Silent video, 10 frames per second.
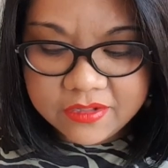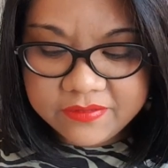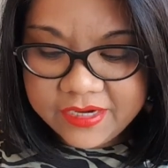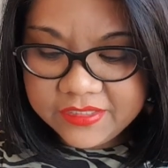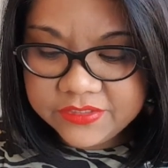All
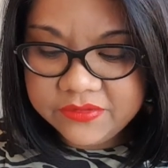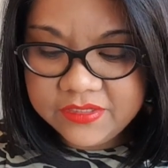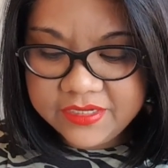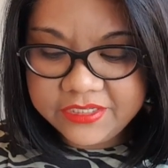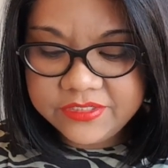right, so
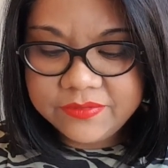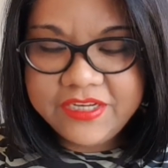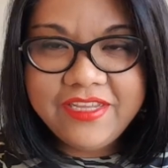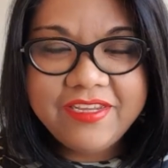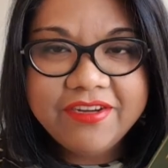the next
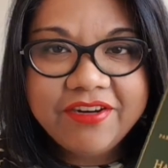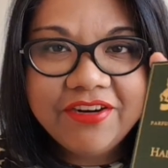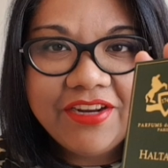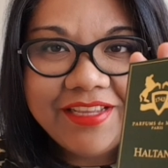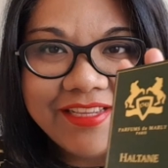one
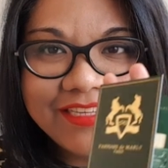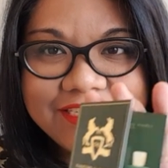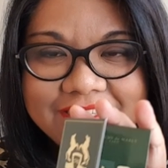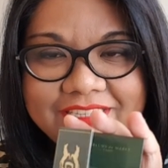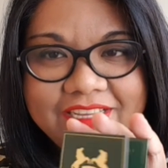here
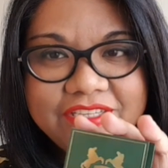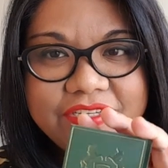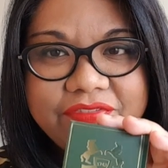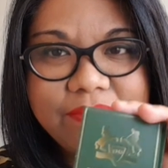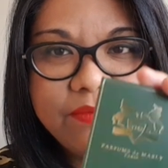is a scent
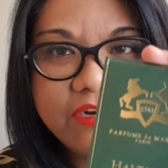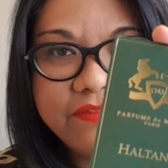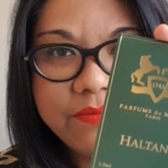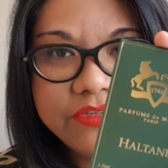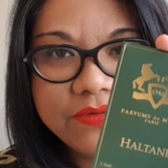from
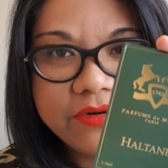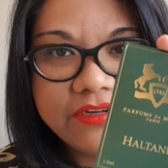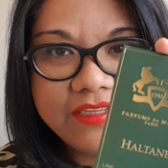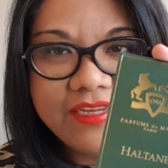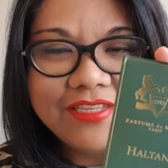Parfums de
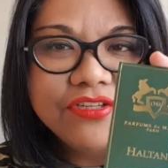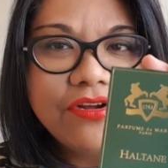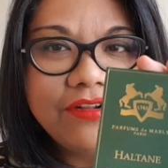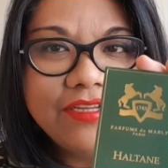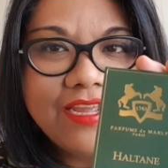Marley. It's
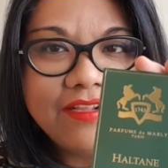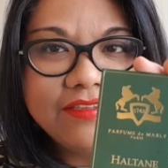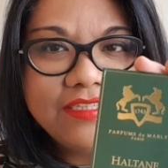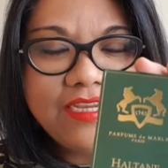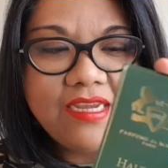called
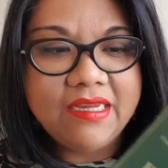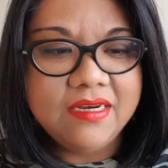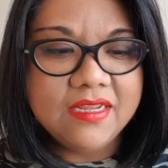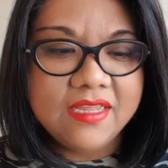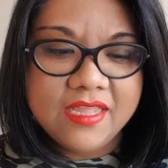
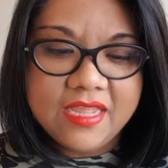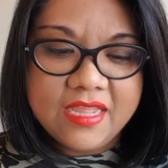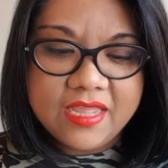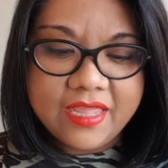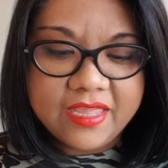Haltane,
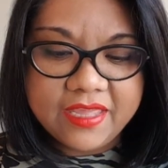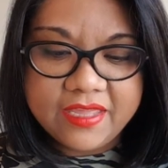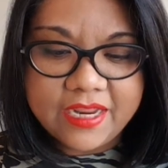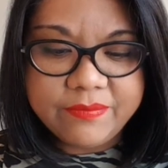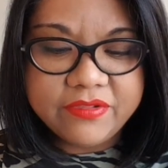
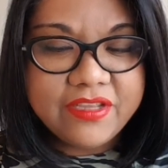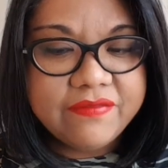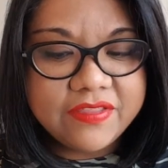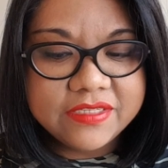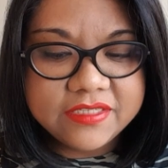And I
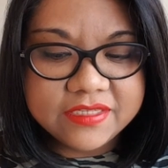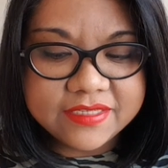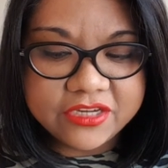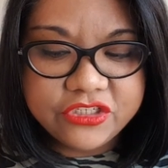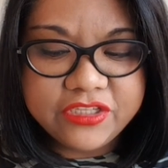believe this is
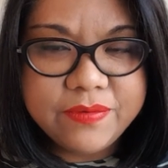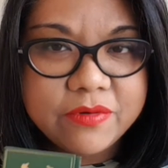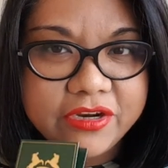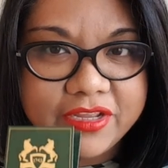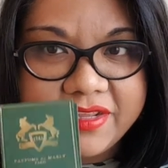actually
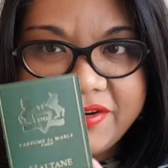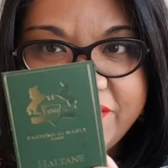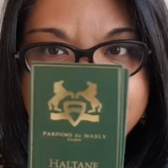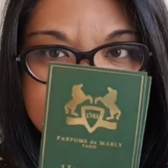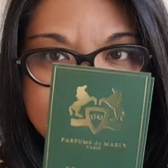marketed
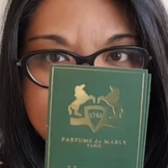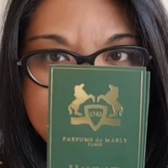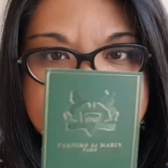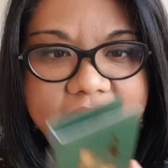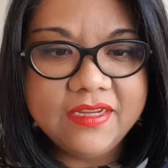for
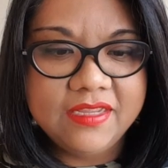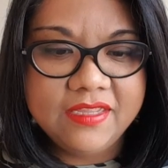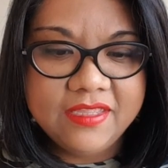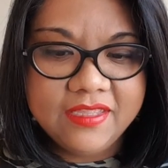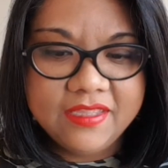men.
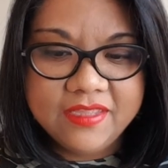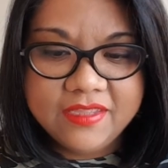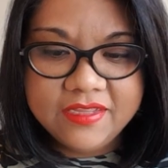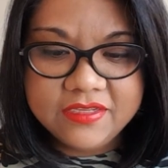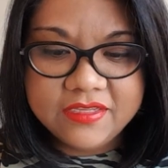
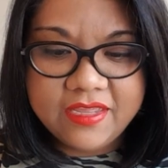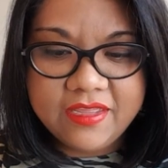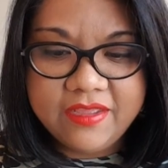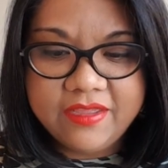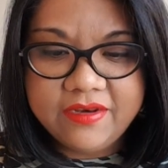
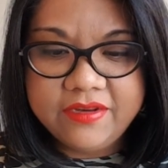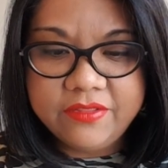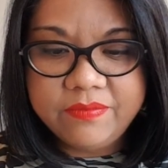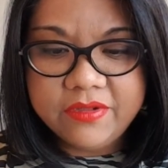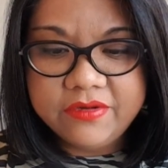And
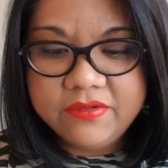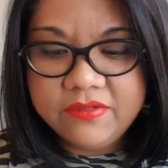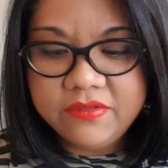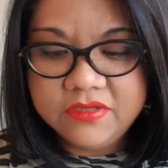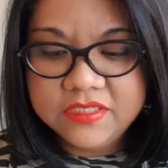the
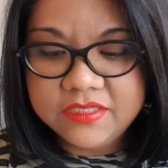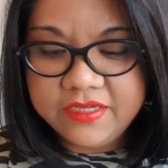bottle looks